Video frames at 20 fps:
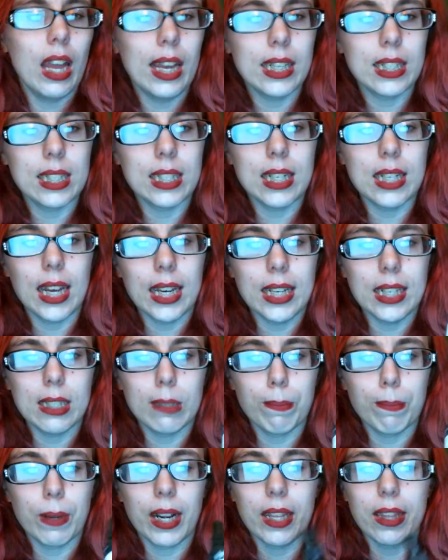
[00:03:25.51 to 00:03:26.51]
It's
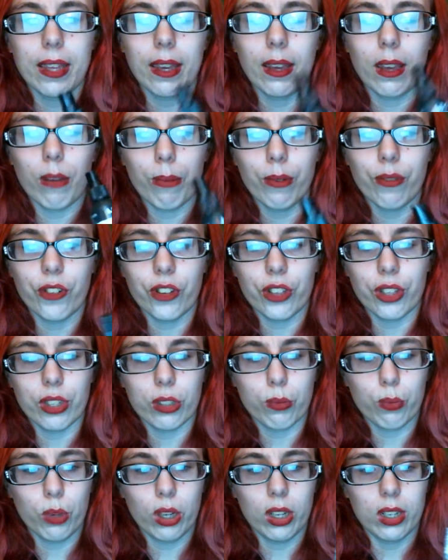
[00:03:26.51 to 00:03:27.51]
nice, but I think I prefer
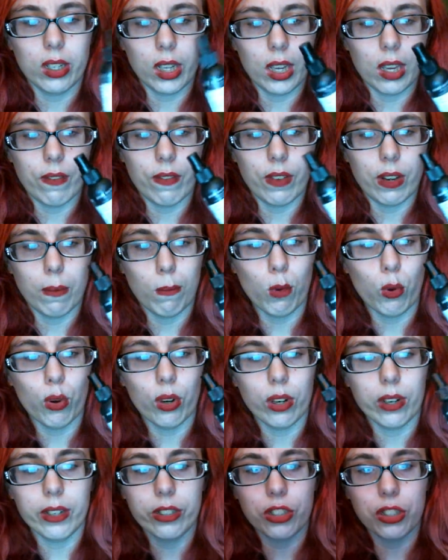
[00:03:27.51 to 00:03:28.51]
this one even
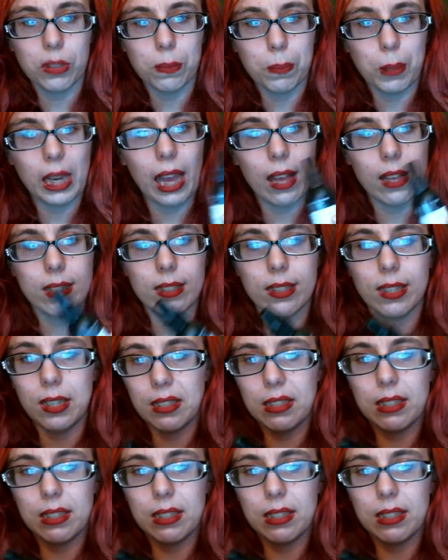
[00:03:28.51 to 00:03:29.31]
more just because